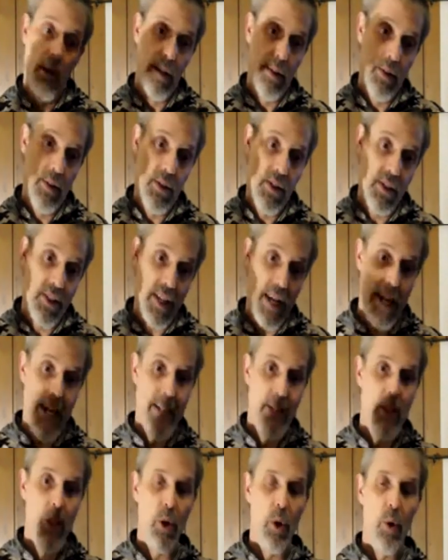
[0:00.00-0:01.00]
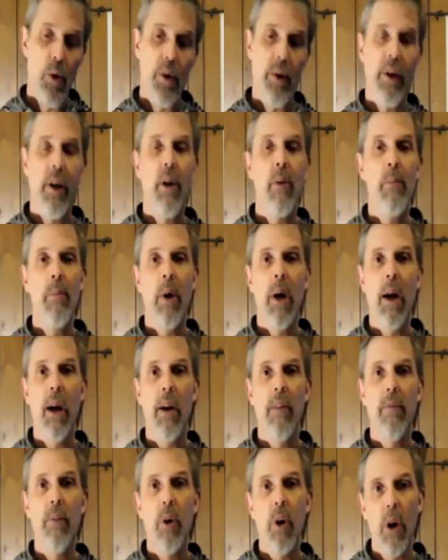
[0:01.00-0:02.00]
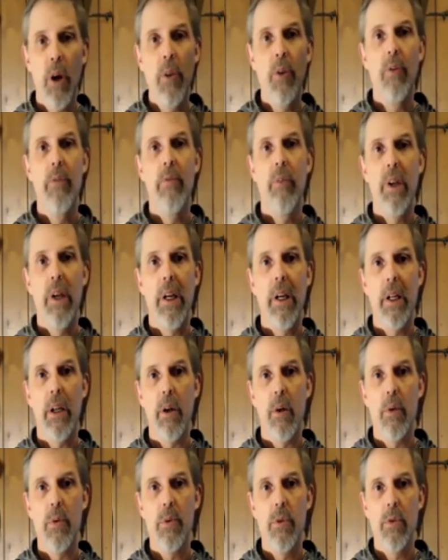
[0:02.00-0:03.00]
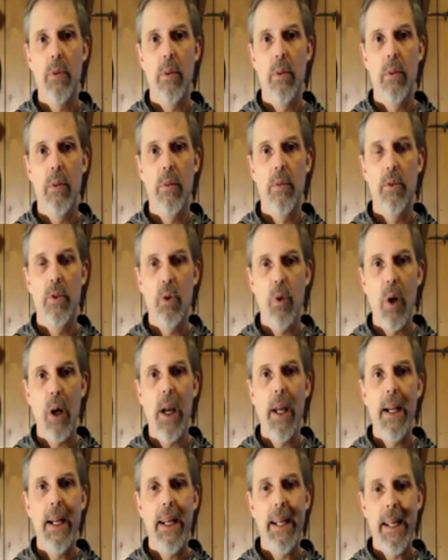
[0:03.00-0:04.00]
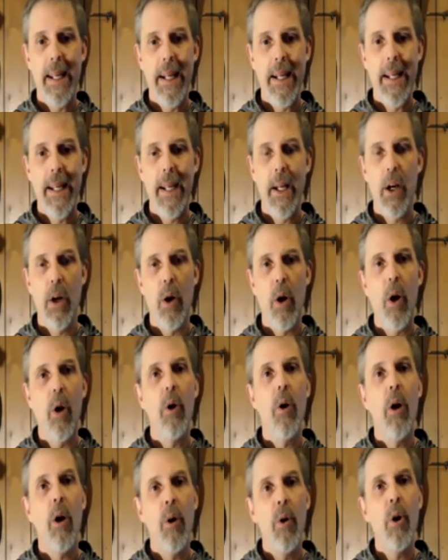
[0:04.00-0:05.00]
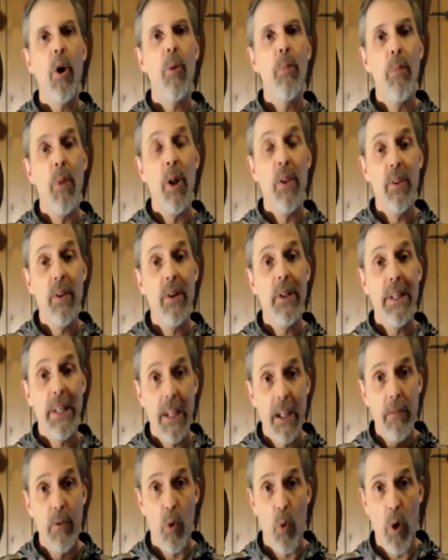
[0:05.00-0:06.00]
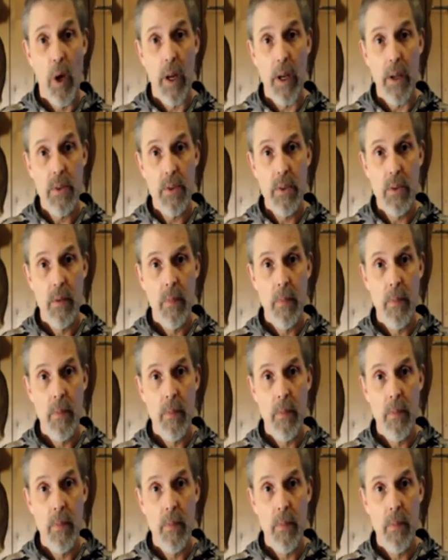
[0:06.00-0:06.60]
Stay tuned and come back for other videos. Try to get in on our monthly giveaways.